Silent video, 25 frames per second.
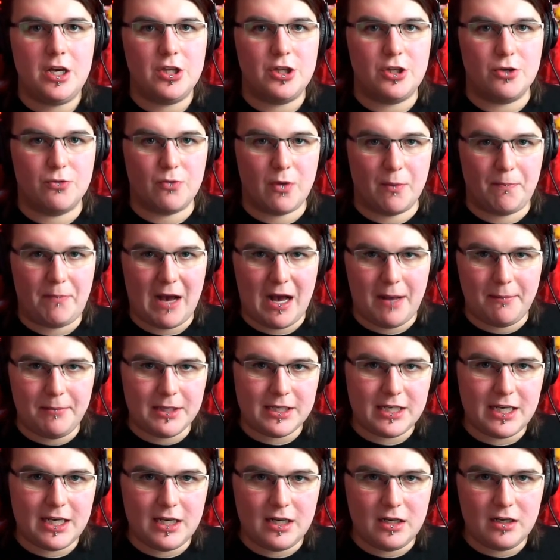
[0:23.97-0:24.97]
The
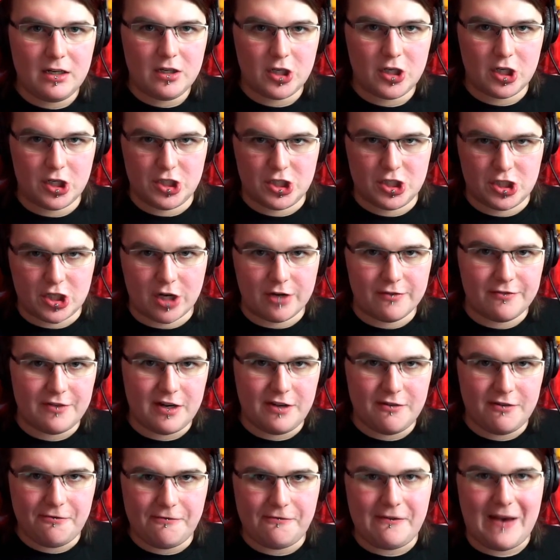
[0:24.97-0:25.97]
Republican
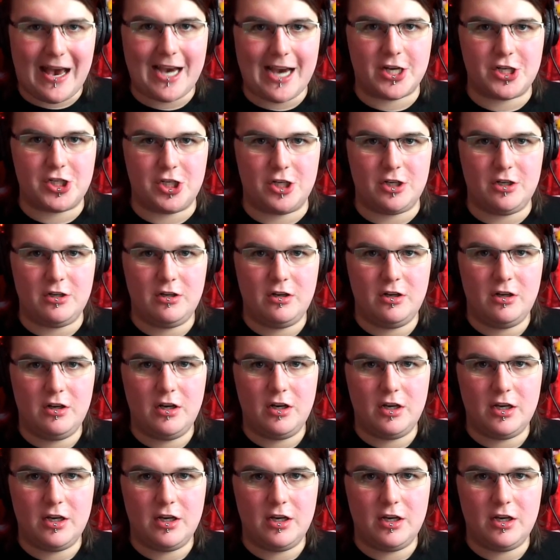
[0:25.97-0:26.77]
conservative faction